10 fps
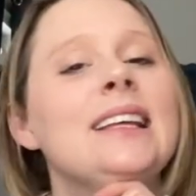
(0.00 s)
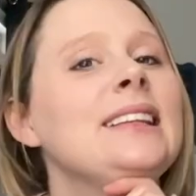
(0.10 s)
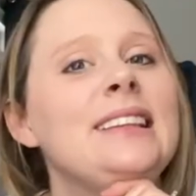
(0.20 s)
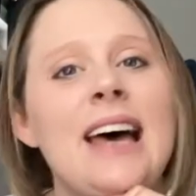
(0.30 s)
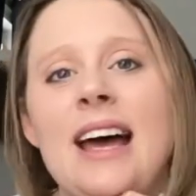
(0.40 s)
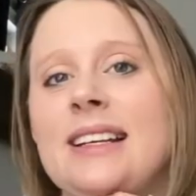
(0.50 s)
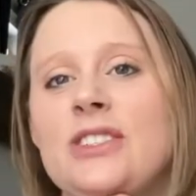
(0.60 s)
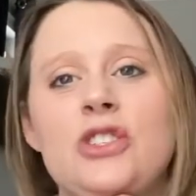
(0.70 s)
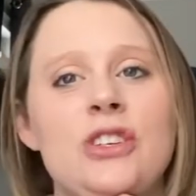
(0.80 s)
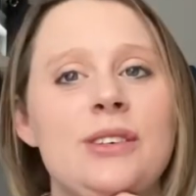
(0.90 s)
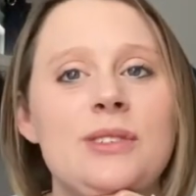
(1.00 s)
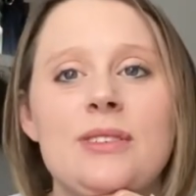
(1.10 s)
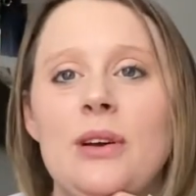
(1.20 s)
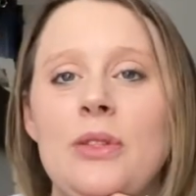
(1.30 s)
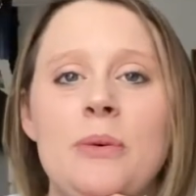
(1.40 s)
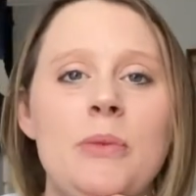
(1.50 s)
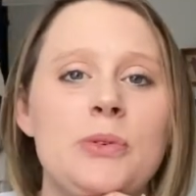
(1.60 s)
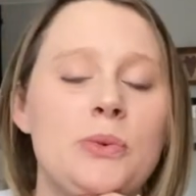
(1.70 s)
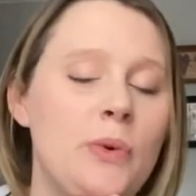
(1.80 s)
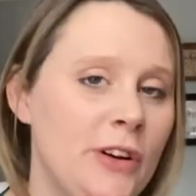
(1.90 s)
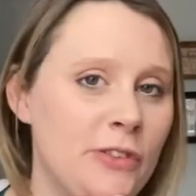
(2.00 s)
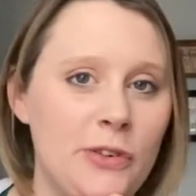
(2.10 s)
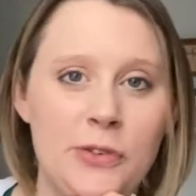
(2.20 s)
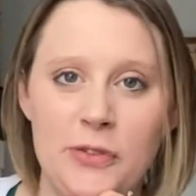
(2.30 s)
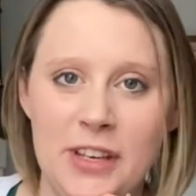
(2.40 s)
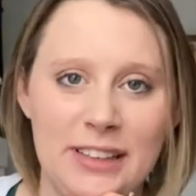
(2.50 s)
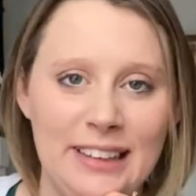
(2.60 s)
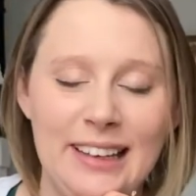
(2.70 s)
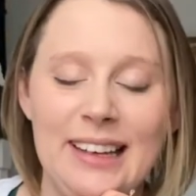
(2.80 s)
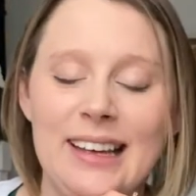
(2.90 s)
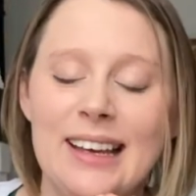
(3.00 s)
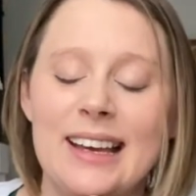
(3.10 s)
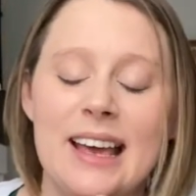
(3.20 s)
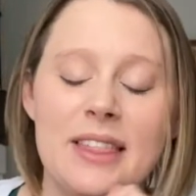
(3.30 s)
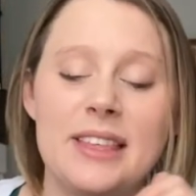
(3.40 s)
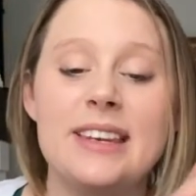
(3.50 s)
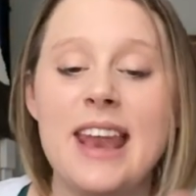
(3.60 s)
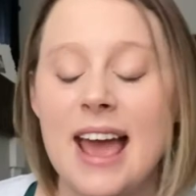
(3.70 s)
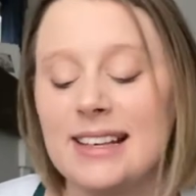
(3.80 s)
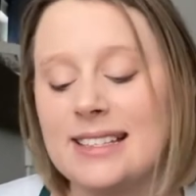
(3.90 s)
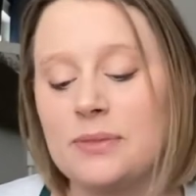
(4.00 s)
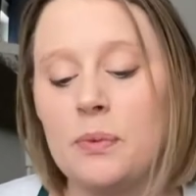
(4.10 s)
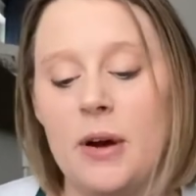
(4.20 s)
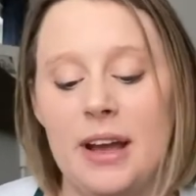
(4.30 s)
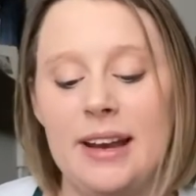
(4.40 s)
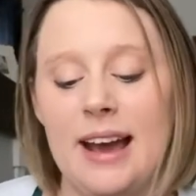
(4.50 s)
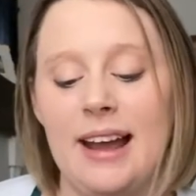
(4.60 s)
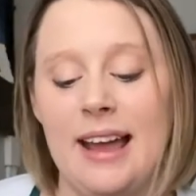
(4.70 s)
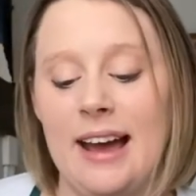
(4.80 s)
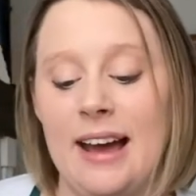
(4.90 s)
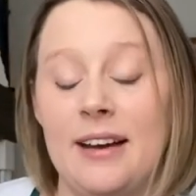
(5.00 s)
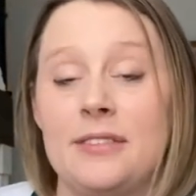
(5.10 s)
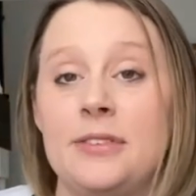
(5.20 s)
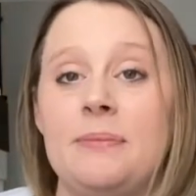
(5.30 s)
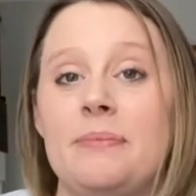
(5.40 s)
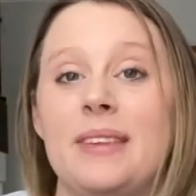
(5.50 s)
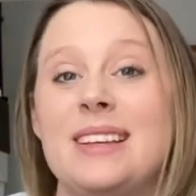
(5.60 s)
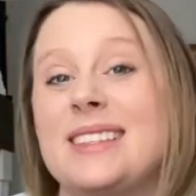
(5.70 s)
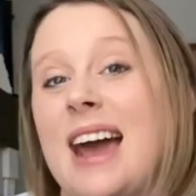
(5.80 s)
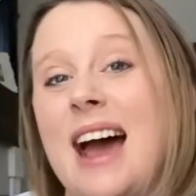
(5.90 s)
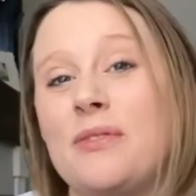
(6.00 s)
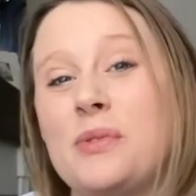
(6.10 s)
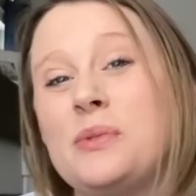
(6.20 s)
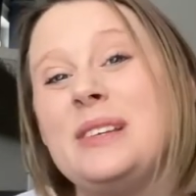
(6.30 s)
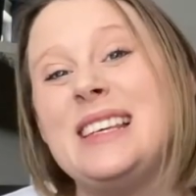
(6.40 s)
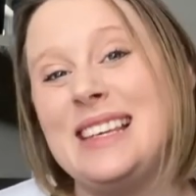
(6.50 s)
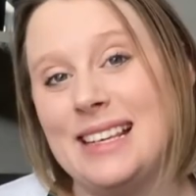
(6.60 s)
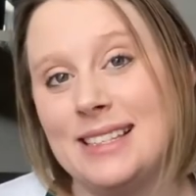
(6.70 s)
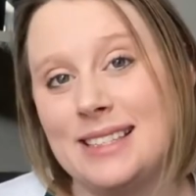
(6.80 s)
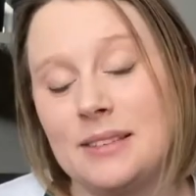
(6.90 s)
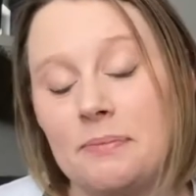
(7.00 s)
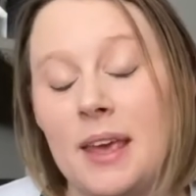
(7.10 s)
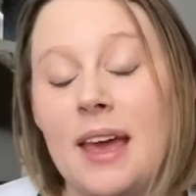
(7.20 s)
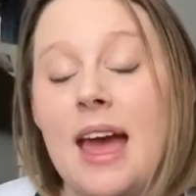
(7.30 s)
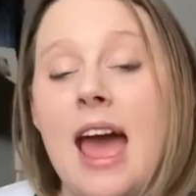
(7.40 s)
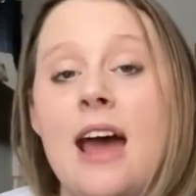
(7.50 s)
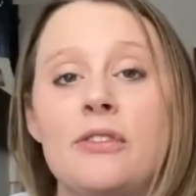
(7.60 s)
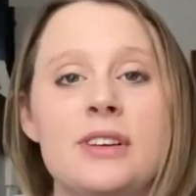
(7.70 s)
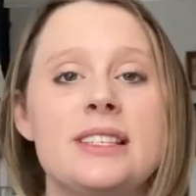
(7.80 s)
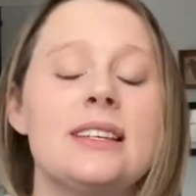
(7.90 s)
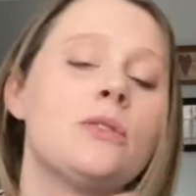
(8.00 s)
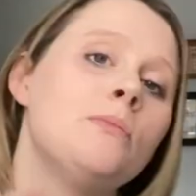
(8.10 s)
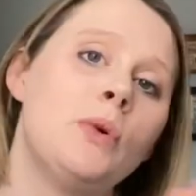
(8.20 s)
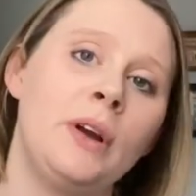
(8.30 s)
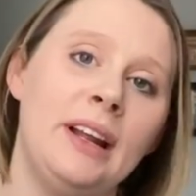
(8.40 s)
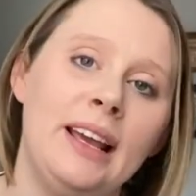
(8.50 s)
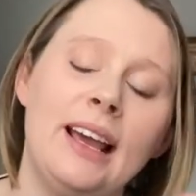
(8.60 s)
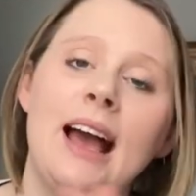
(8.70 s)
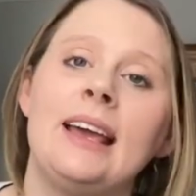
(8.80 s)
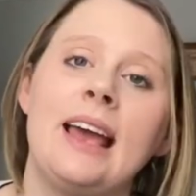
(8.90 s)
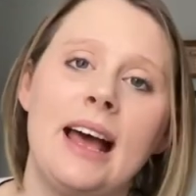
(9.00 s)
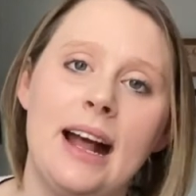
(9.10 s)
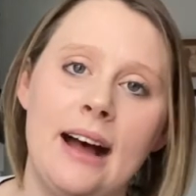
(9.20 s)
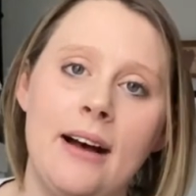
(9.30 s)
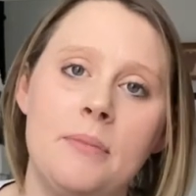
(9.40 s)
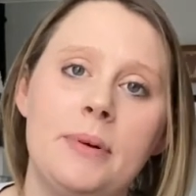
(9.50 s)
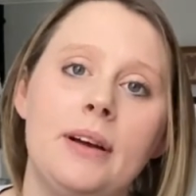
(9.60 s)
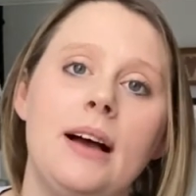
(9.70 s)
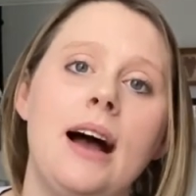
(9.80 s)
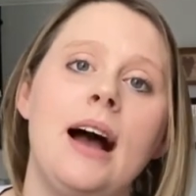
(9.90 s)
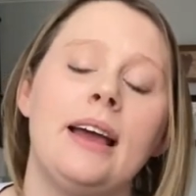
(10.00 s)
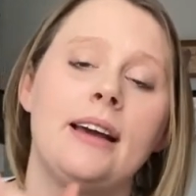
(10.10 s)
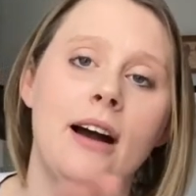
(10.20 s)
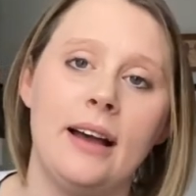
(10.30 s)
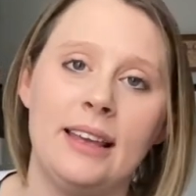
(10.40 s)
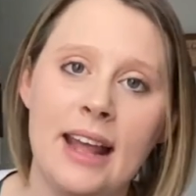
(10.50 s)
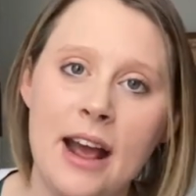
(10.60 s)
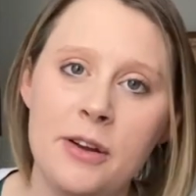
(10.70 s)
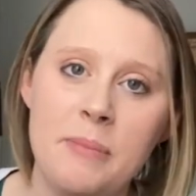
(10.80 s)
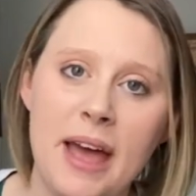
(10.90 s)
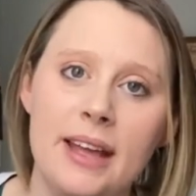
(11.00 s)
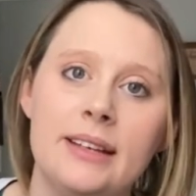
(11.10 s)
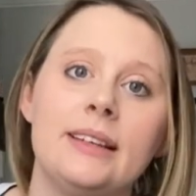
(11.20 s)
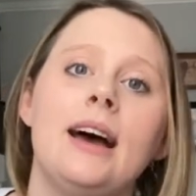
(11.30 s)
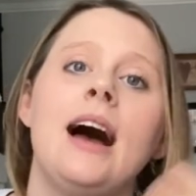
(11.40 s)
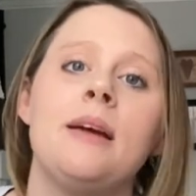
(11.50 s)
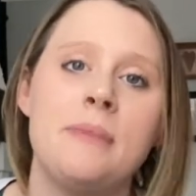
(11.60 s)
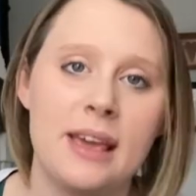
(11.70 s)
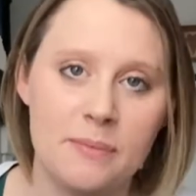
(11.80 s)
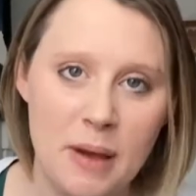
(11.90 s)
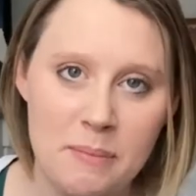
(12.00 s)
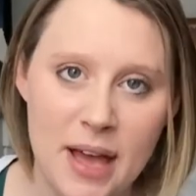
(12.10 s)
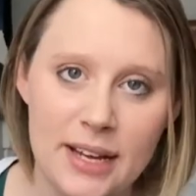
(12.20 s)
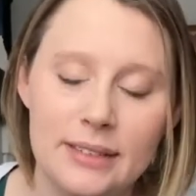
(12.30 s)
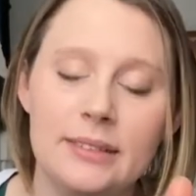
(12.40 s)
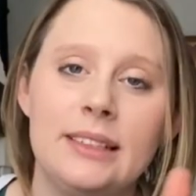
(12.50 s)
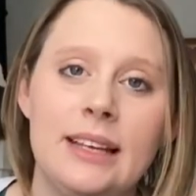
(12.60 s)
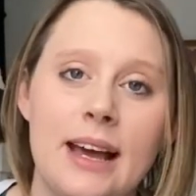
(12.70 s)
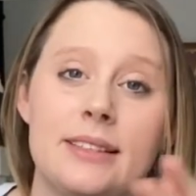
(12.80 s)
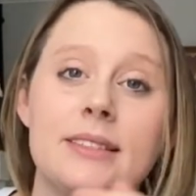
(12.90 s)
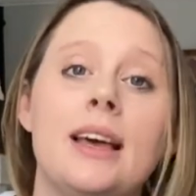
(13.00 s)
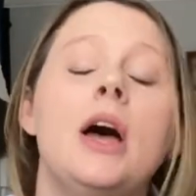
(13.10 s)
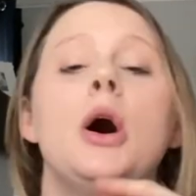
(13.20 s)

That is just the most wonderful feeling. The next one I have is to have routines. Every single morning I get up, I get out of bed, I make my bed, yes.